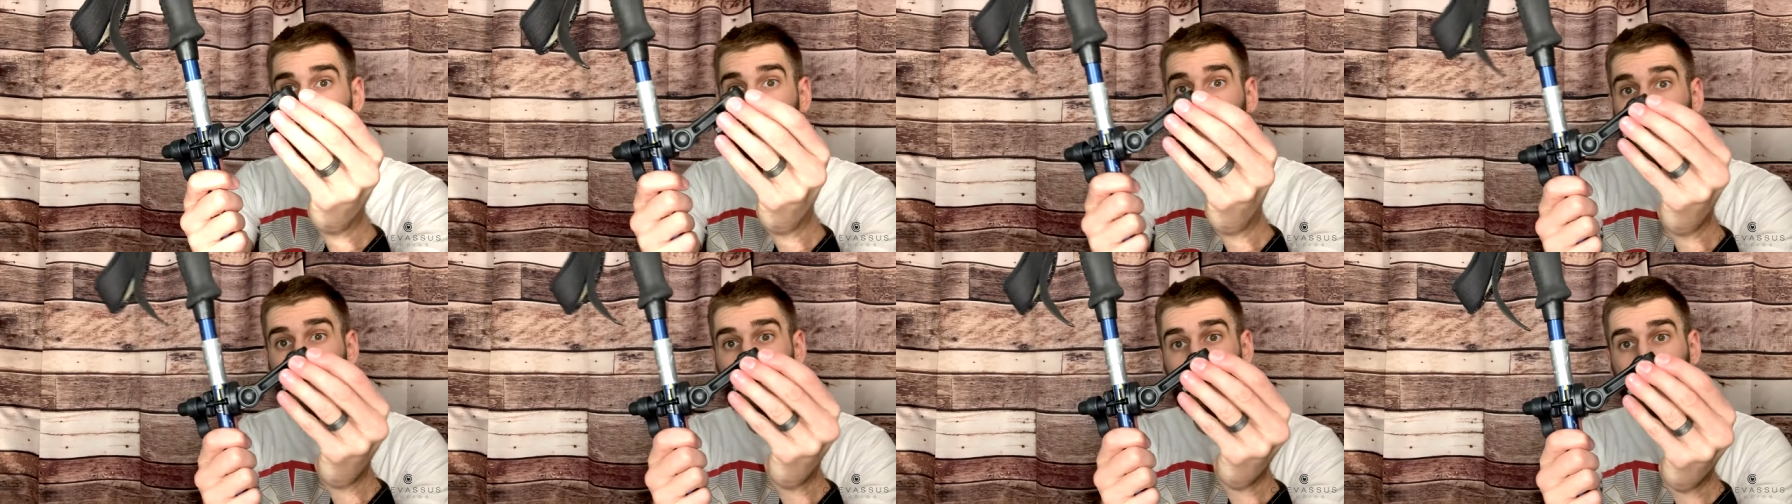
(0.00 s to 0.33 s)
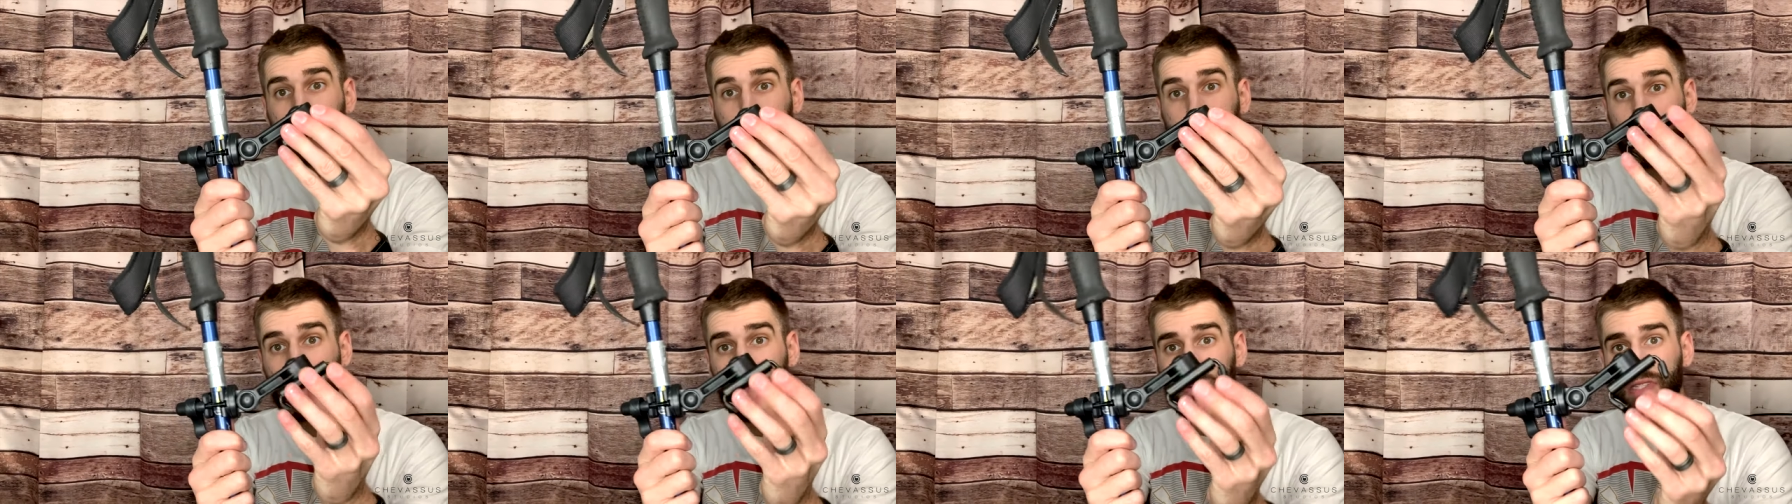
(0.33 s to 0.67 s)
on the
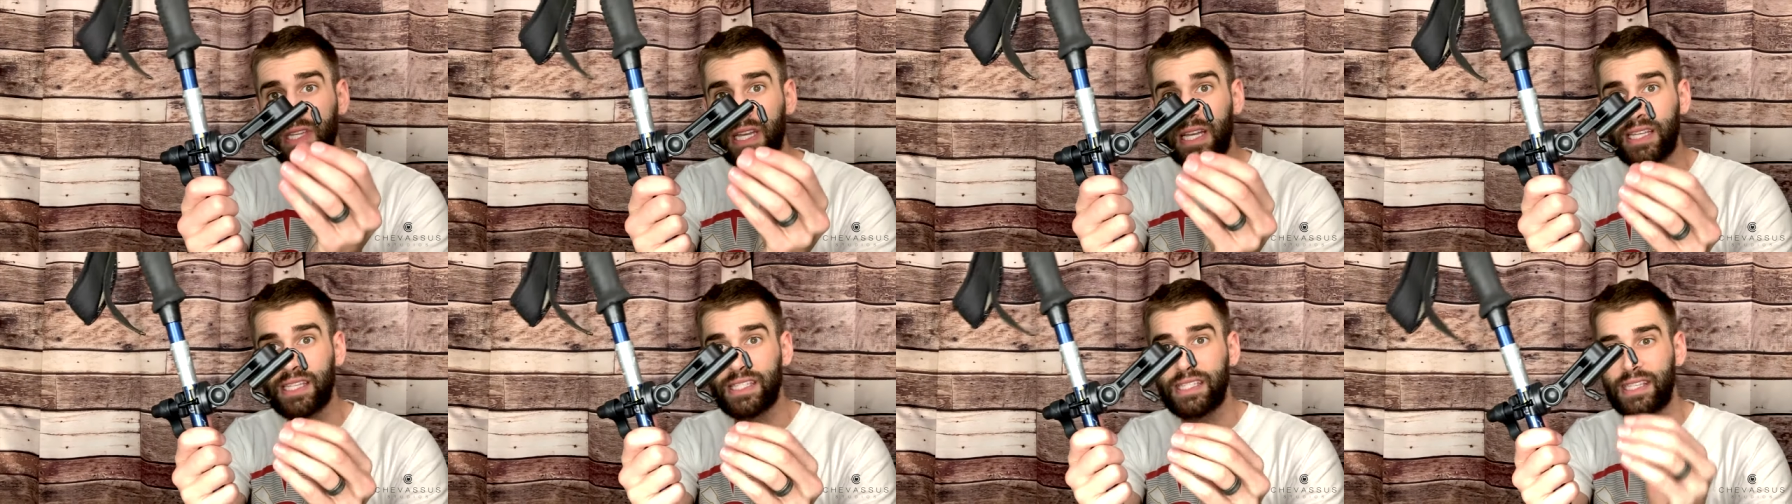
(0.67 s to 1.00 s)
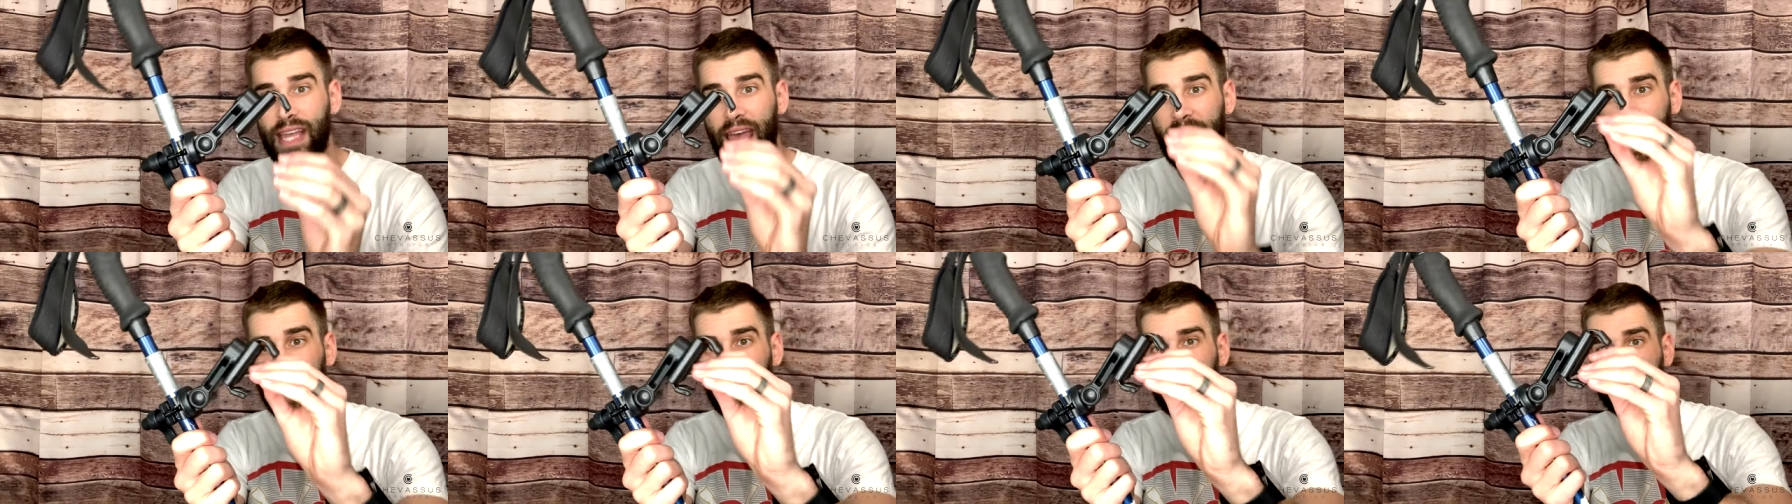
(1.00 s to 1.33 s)
music
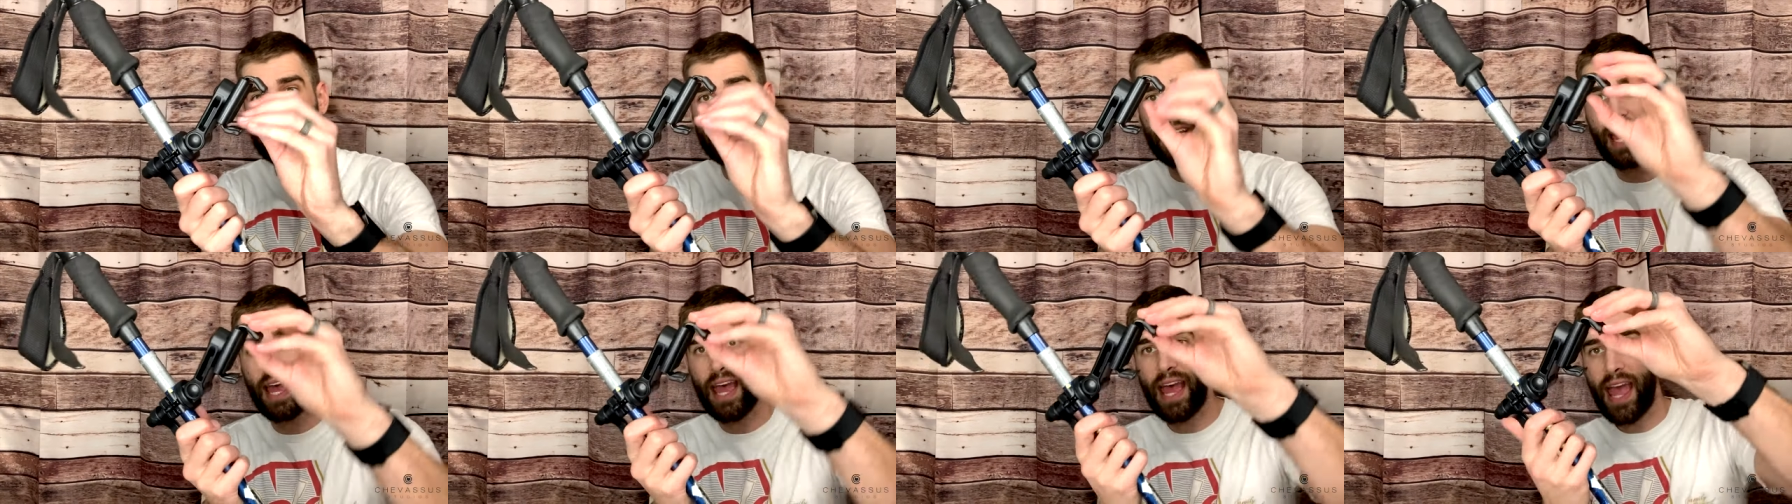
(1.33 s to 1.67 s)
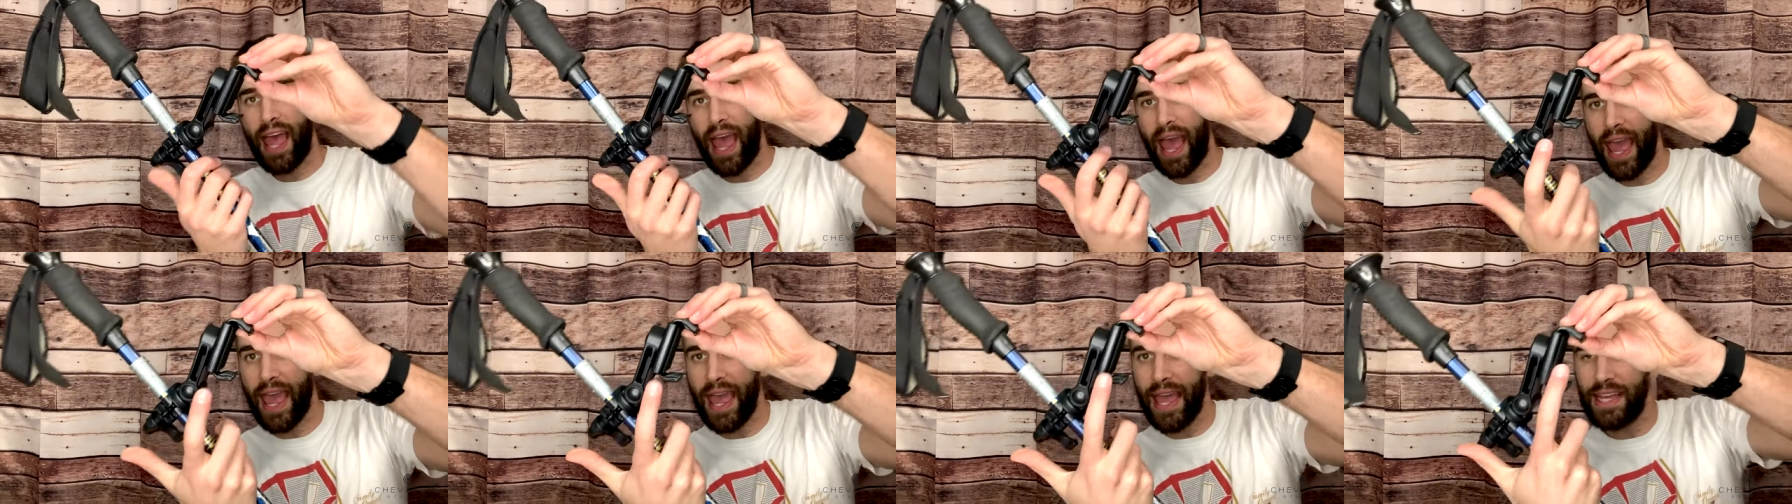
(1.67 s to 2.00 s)
stand
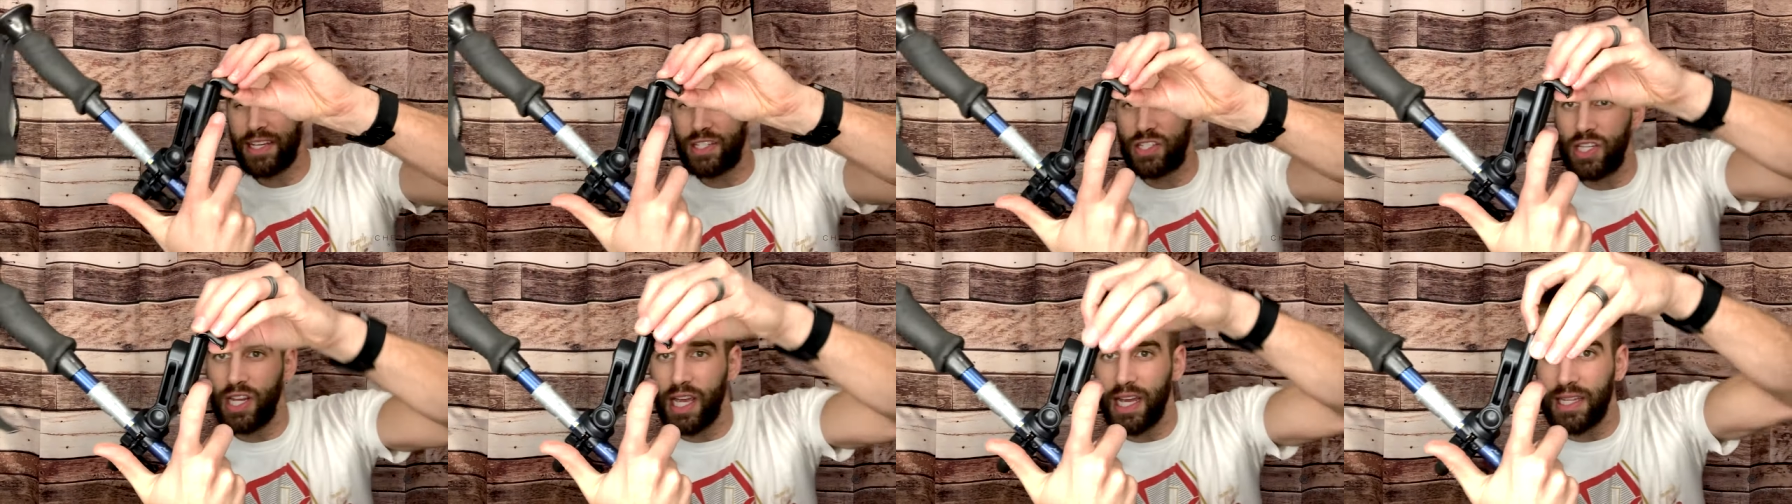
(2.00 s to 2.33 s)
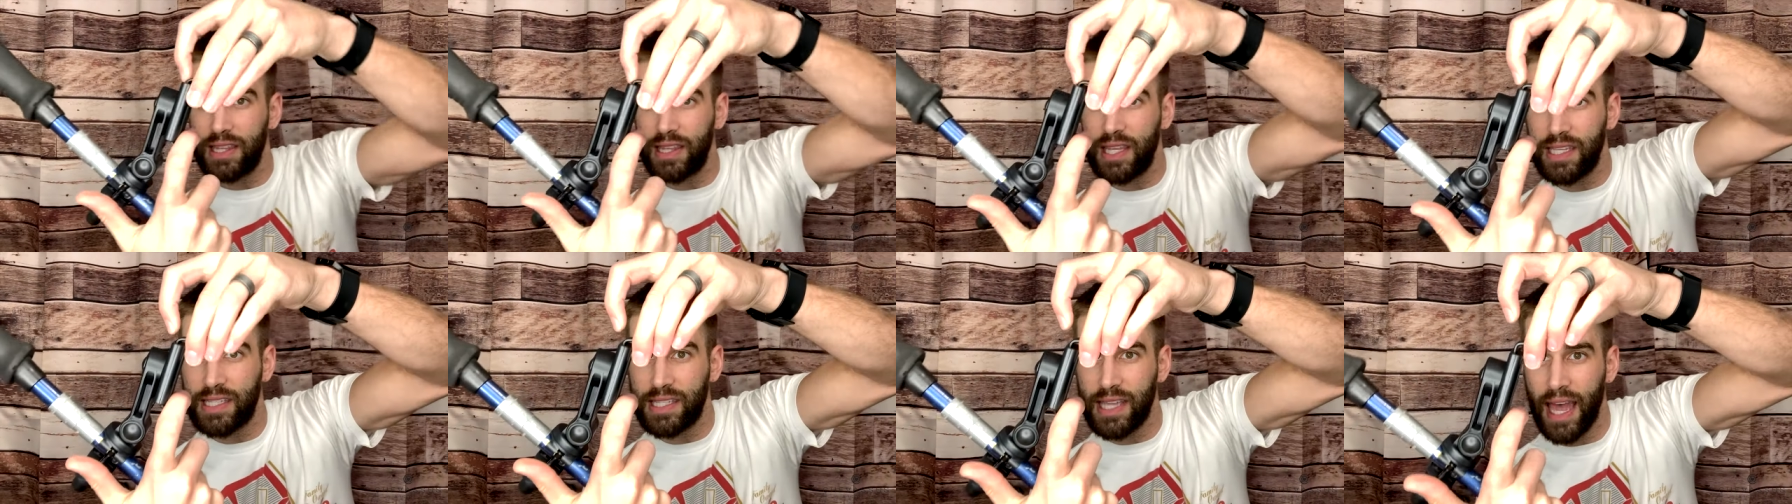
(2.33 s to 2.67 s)
and
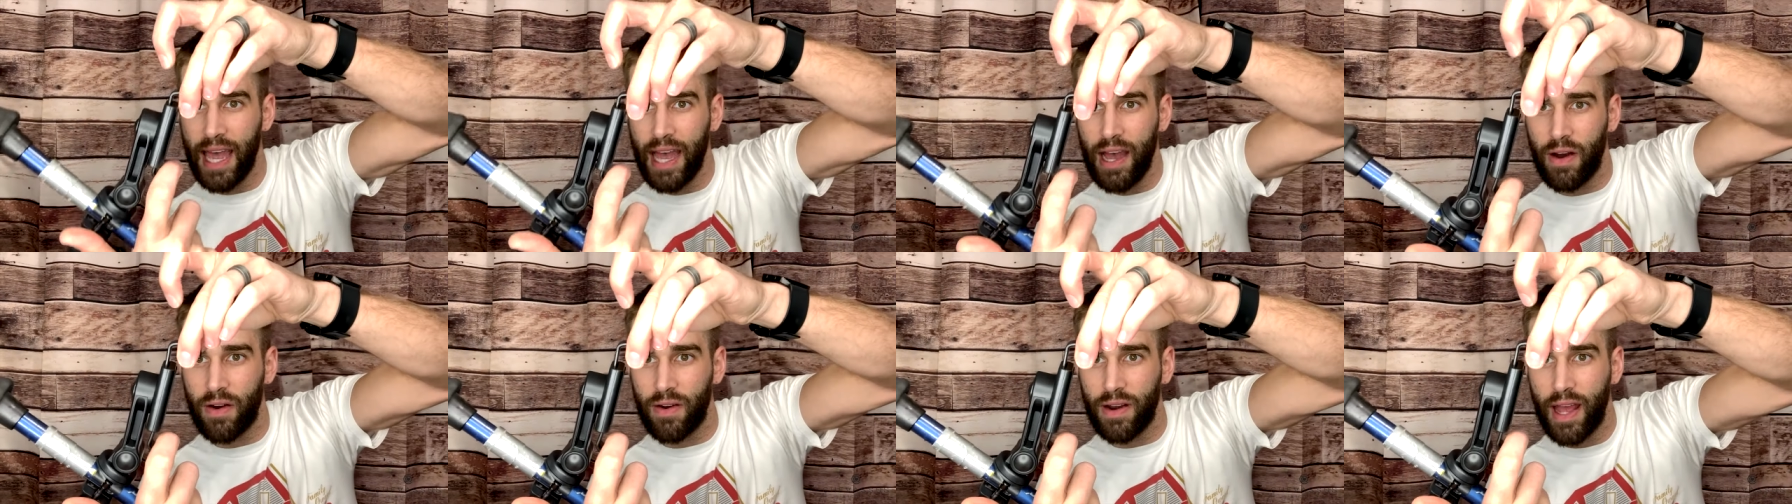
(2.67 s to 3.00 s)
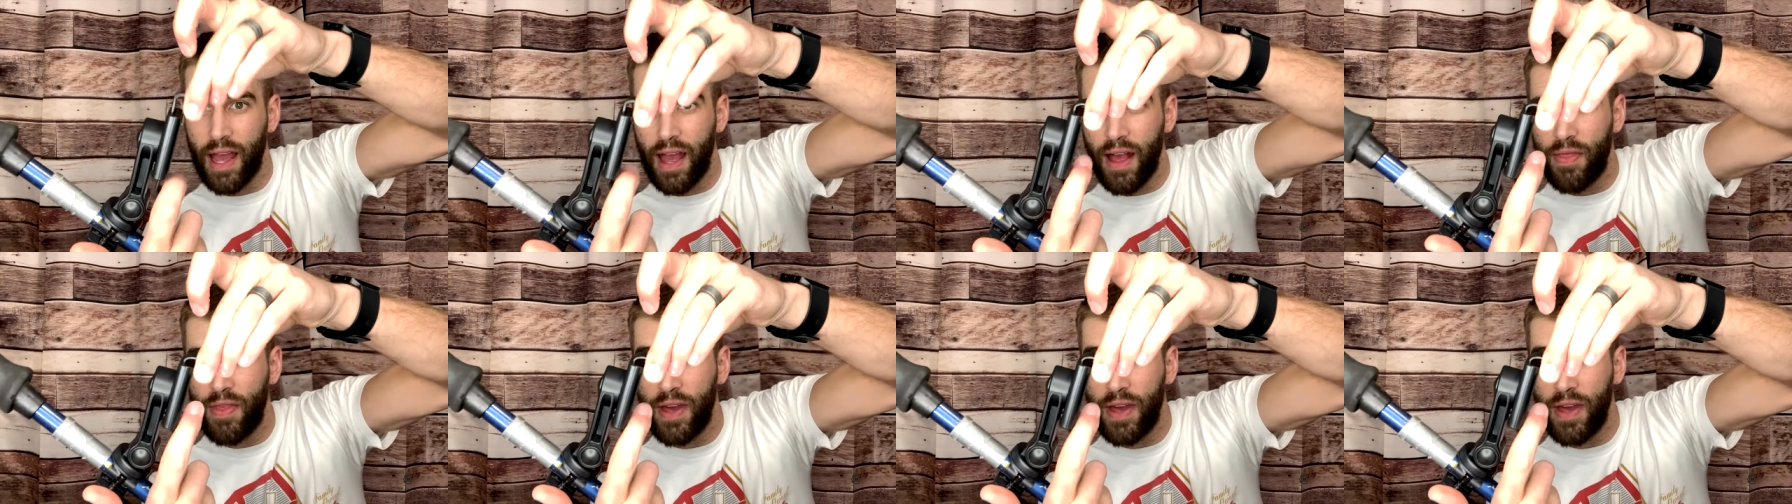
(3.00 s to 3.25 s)
check this out.